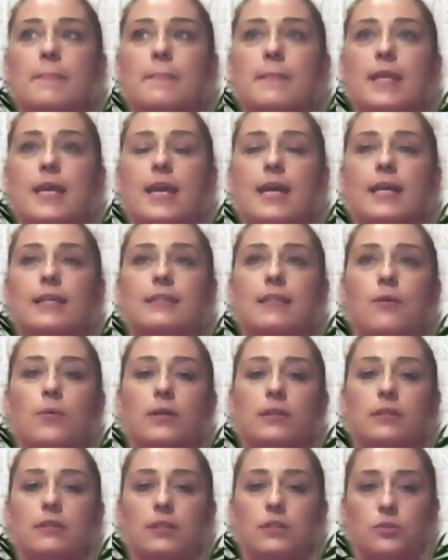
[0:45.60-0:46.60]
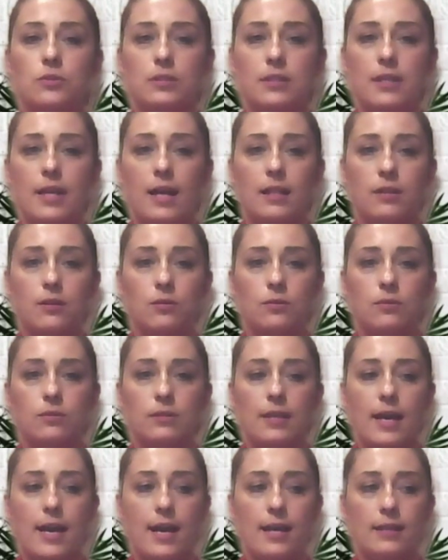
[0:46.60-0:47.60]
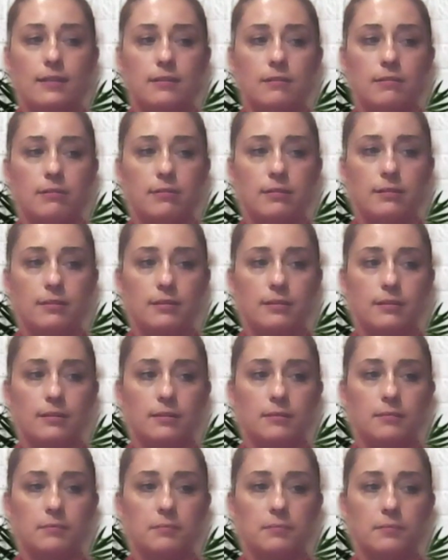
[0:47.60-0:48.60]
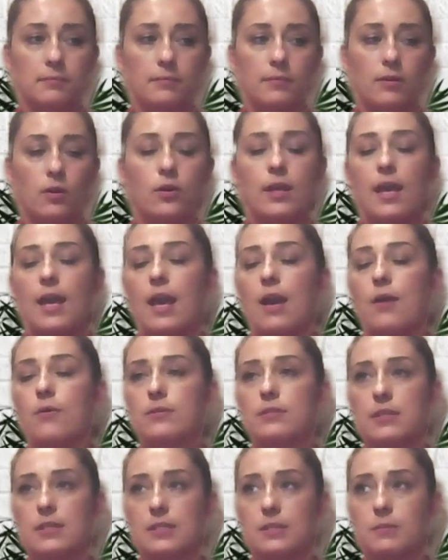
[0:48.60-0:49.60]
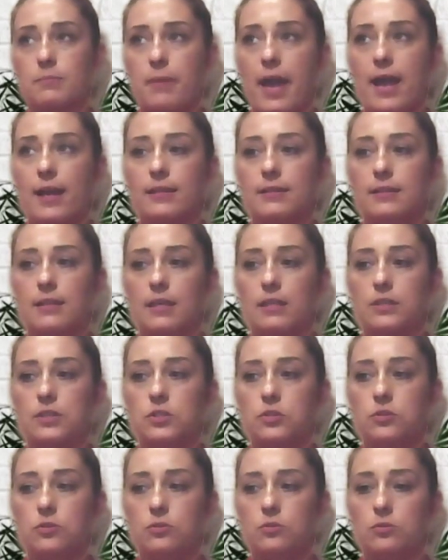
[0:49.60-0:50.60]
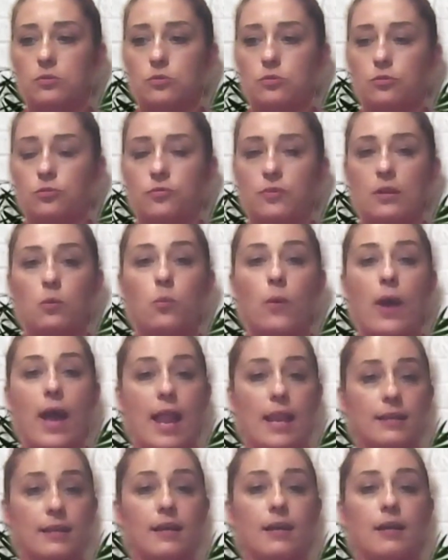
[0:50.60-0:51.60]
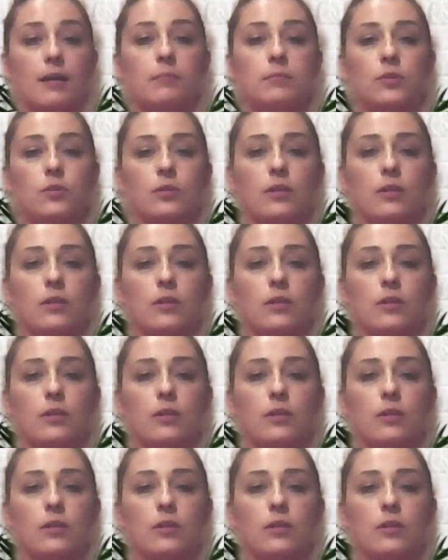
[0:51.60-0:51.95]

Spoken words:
And I wanted to tell you that, okay, I was expecting to feel welcomed,